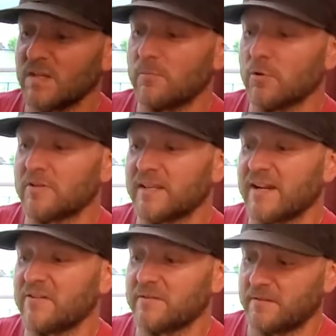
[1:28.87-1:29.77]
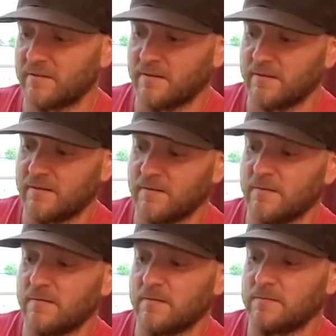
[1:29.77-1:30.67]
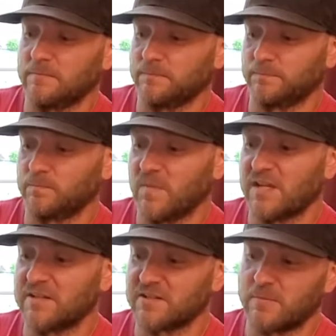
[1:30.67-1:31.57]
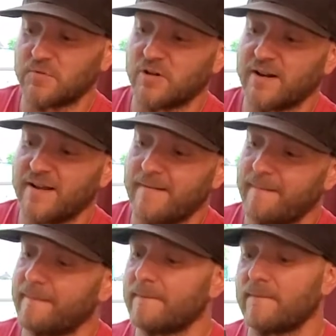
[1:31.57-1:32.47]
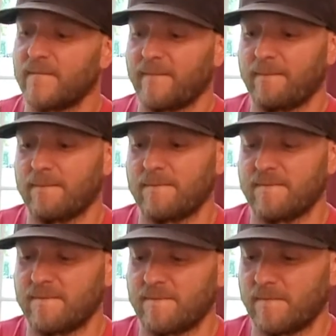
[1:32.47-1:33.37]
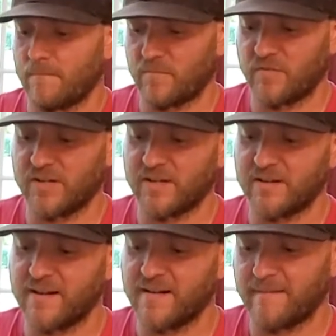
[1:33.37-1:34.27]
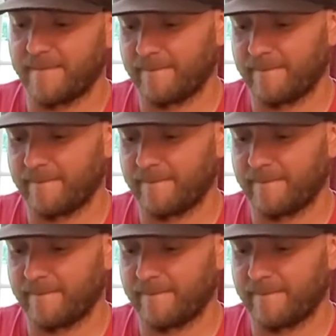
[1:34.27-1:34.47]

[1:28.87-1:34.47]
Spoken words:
pull it down, and this comes right out. If I can get it out.